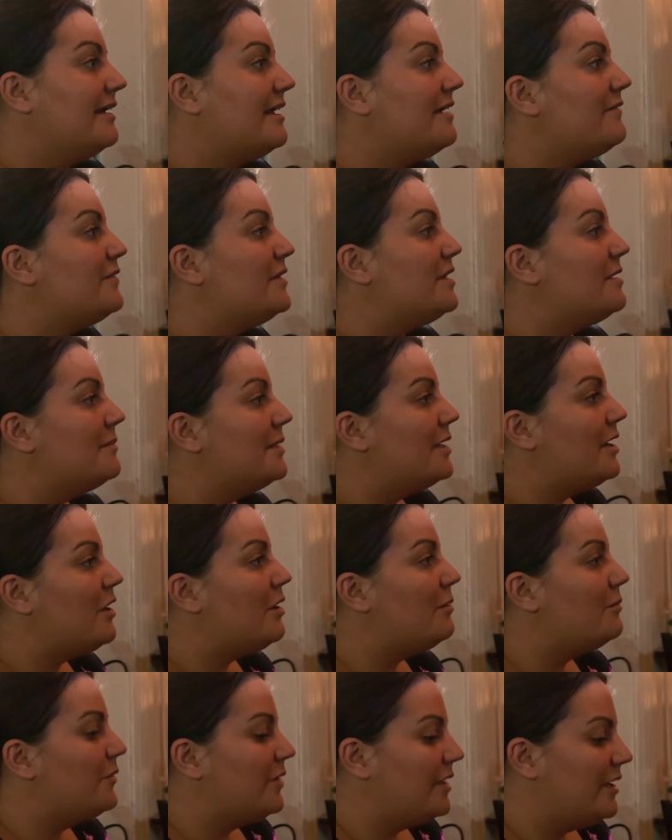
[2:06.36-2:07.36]
Giving them an
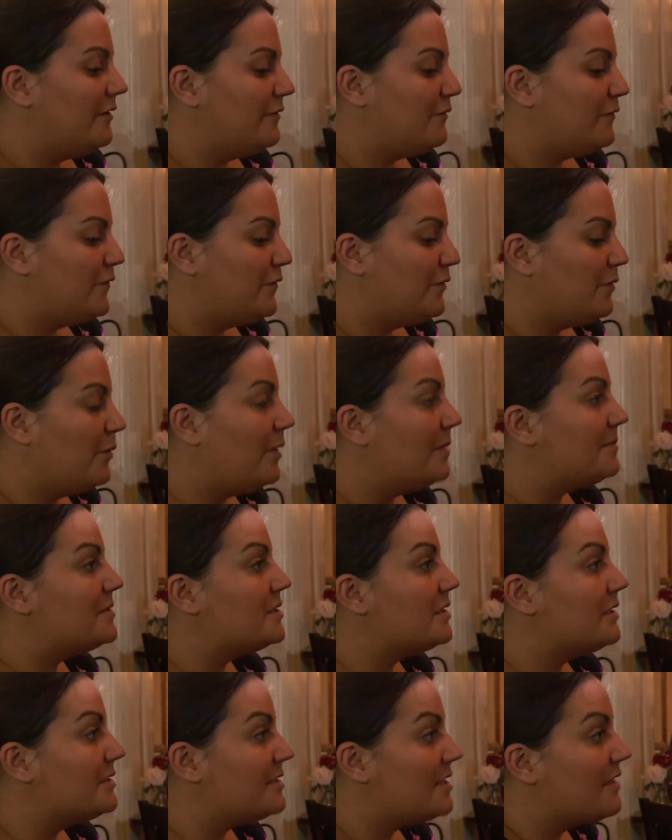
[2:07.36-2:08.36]
armoury of
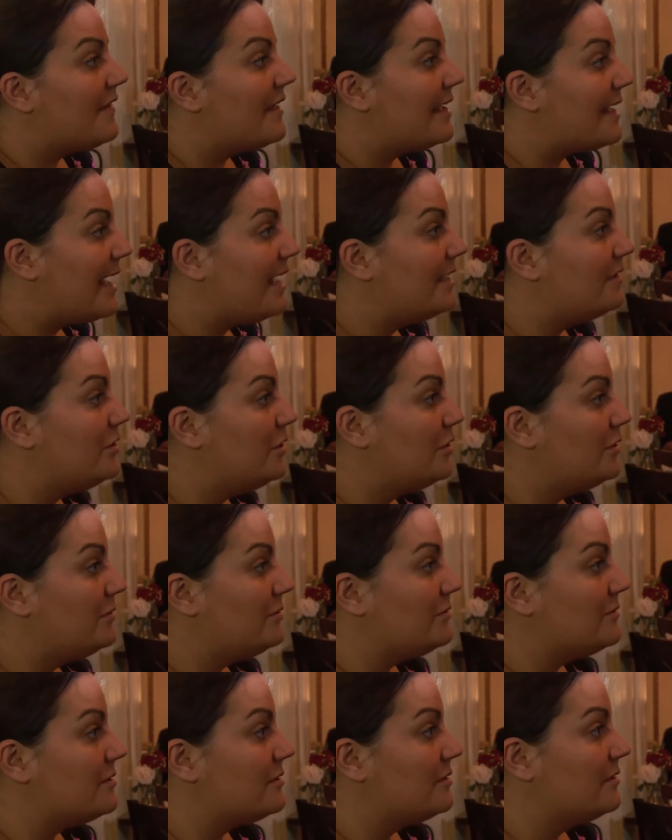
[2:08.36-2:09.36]
websites that they can
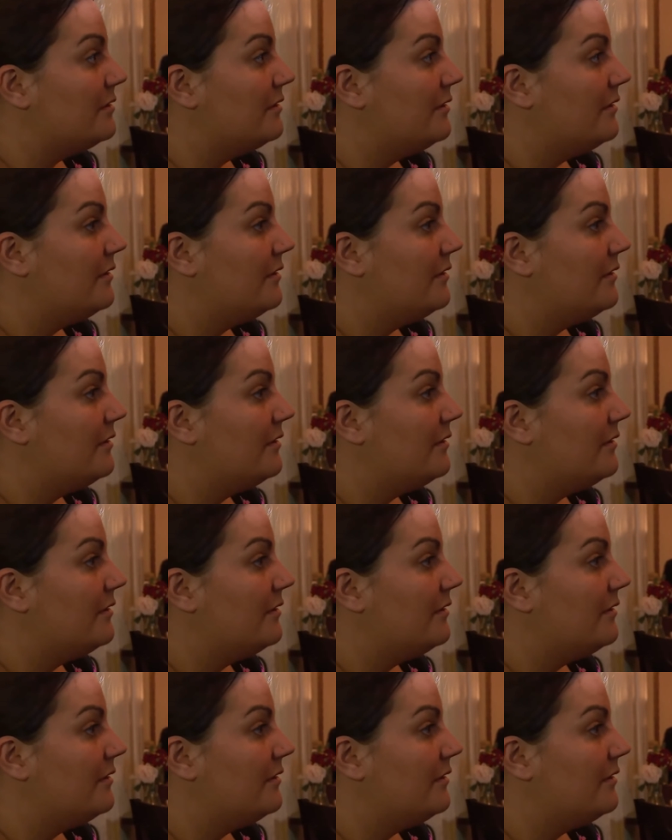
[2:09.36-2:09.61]
use.